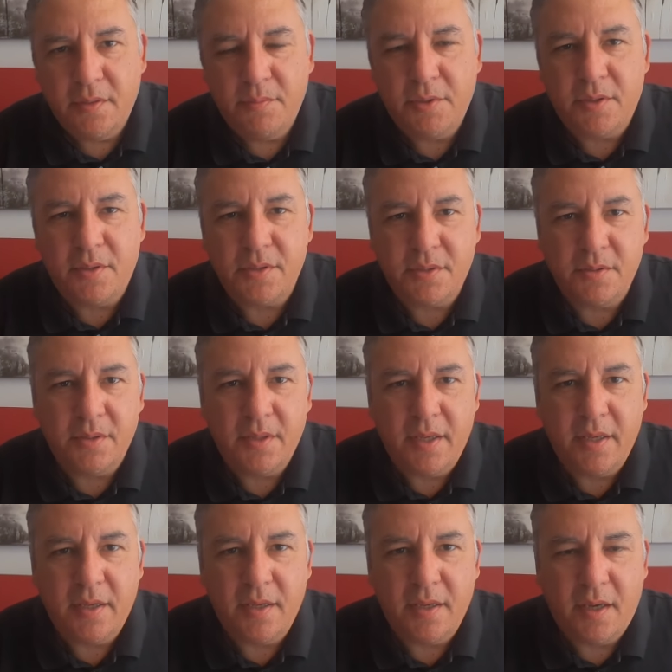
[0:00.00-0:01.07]
because
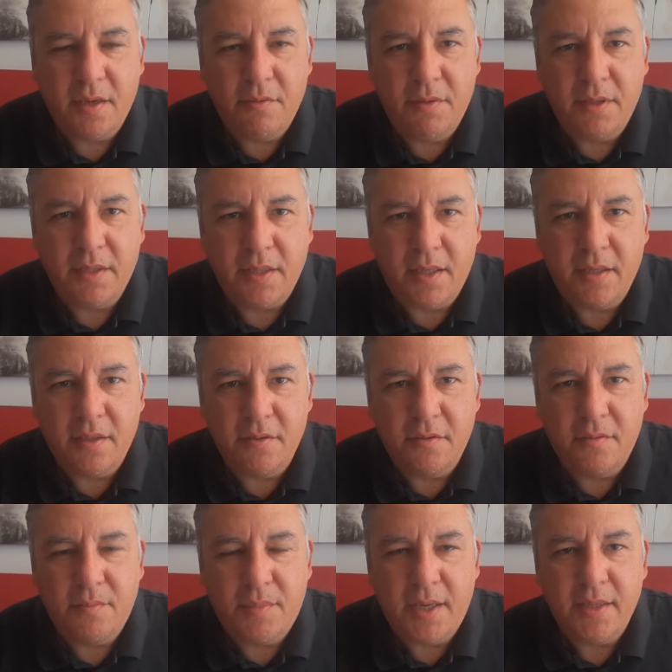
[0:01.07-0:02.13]
today I will tell
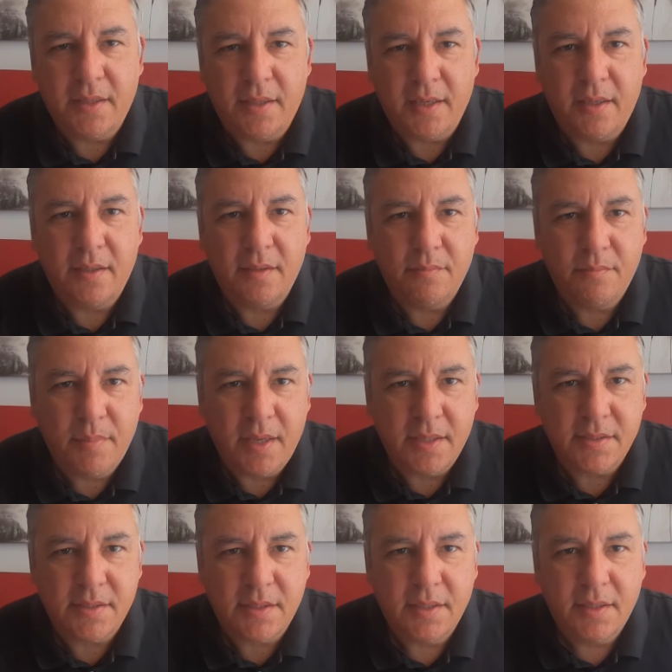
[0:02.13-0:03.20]
you my 10
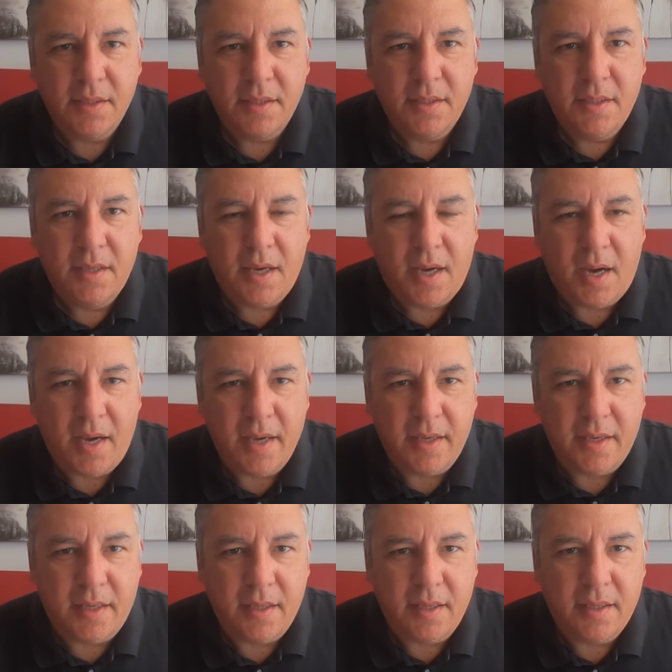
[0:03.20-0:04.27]
best
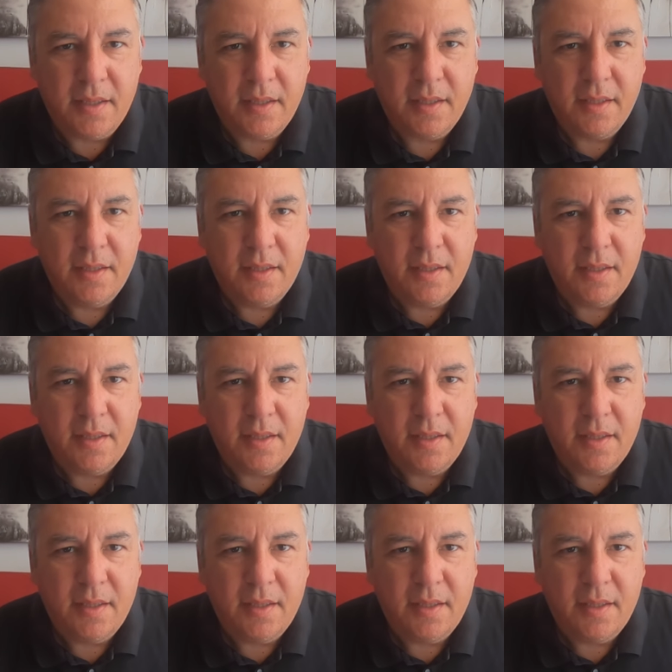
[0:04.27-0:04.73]
hiking,